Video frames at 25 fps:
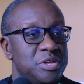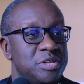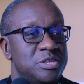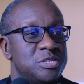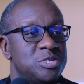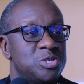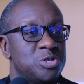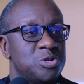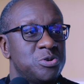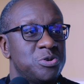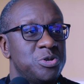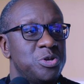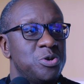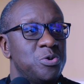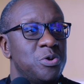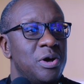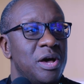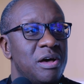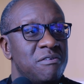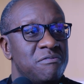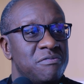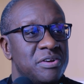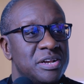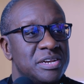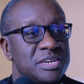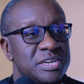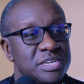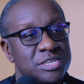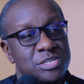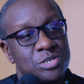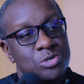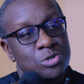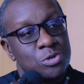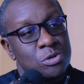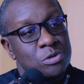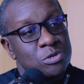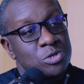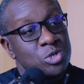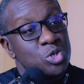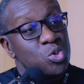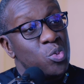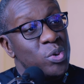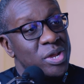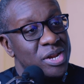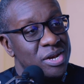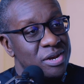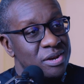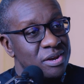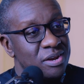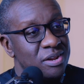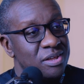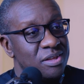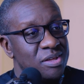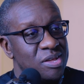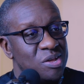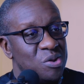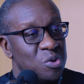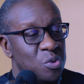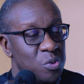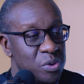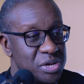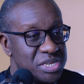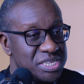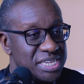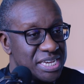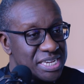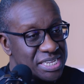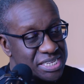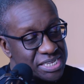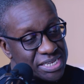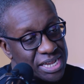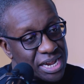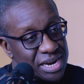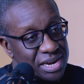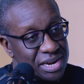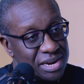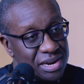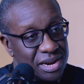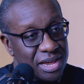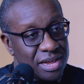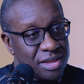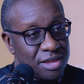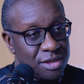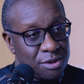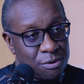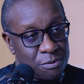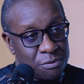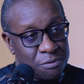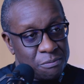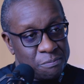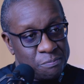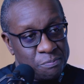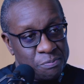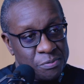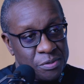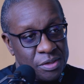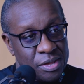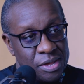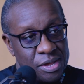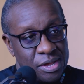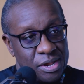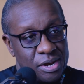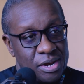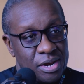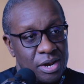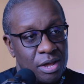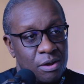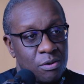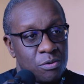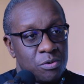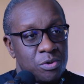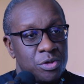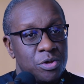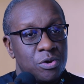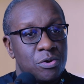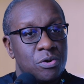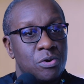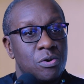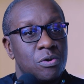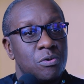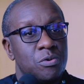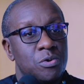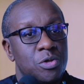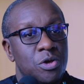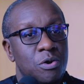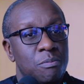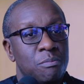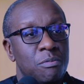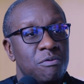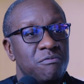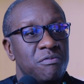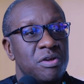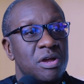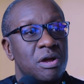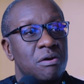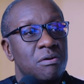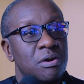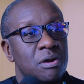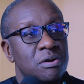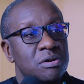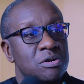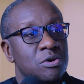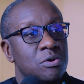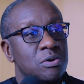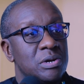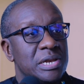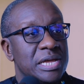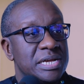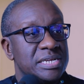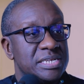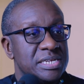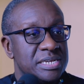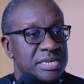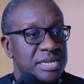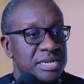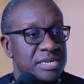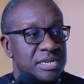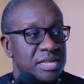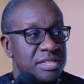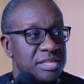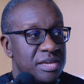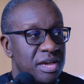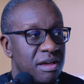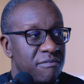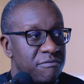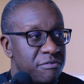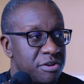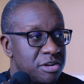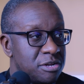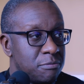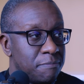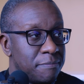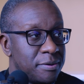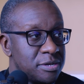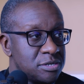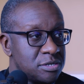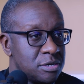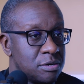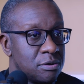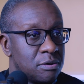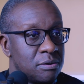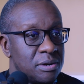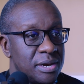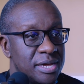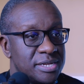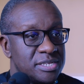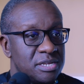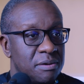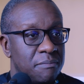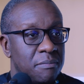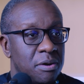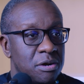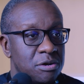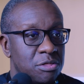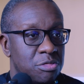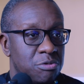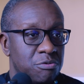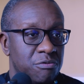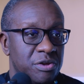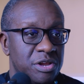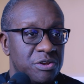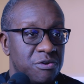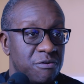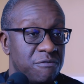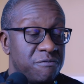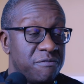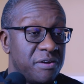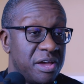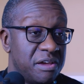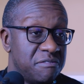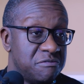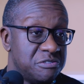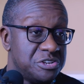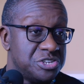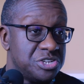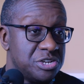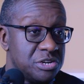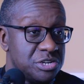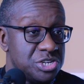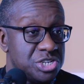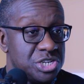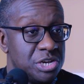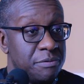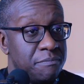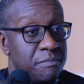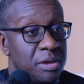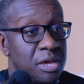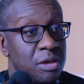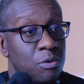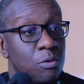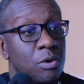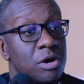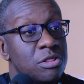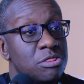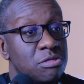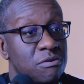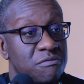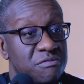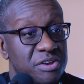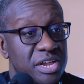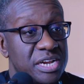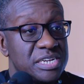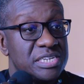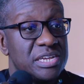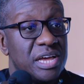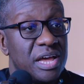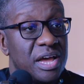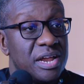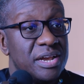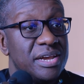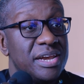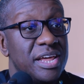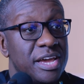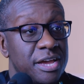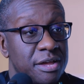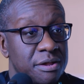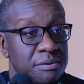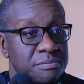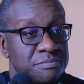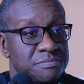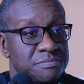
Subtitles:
So you have a digital twin who is exactly like you. Now you're moving around collecting data. The average person collects about 3 to 5 GB worth of data a day.